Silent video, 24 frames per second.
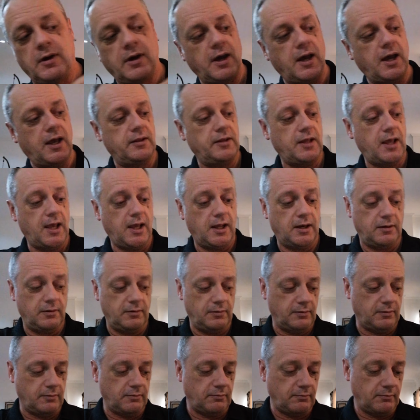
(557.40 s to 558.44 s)
And then,
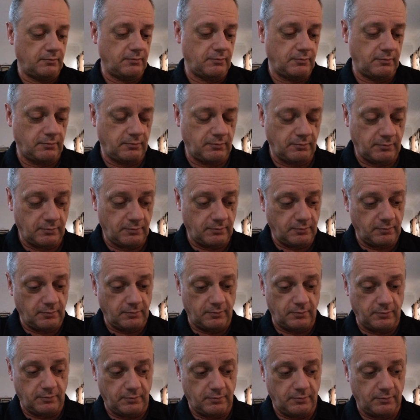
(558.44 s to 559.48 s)

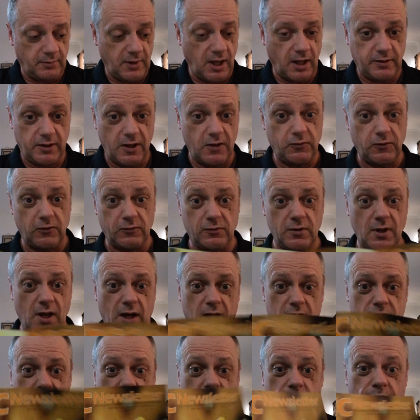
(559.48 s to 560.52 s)
now this is not
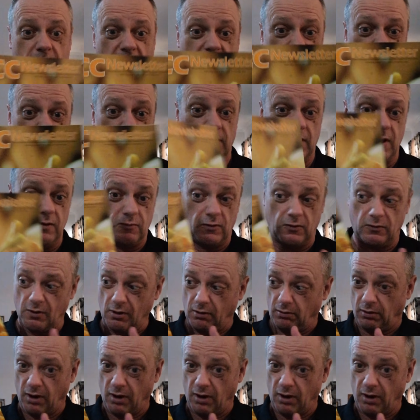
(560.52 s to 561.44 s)
a cheap magazine. This is